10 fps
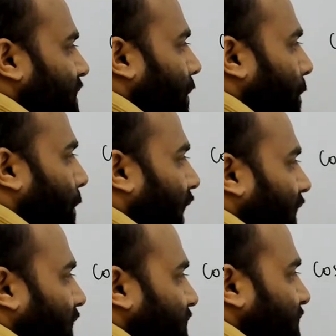
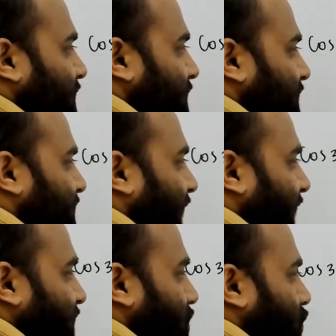minus
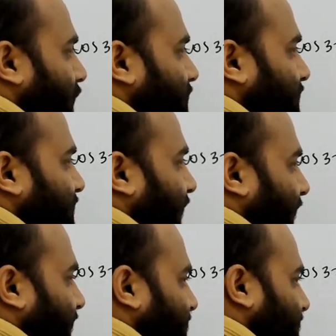sin 2x sin
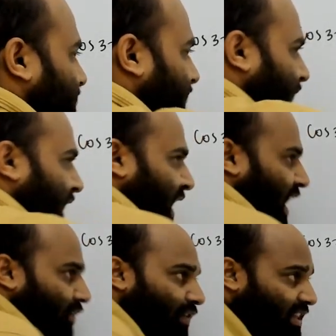x.
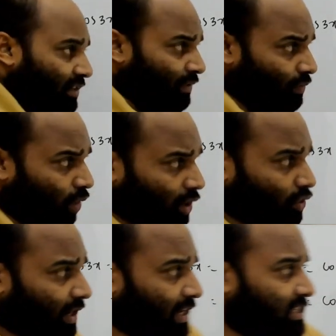Everything we want to
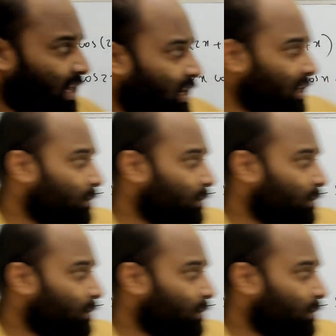get in terms of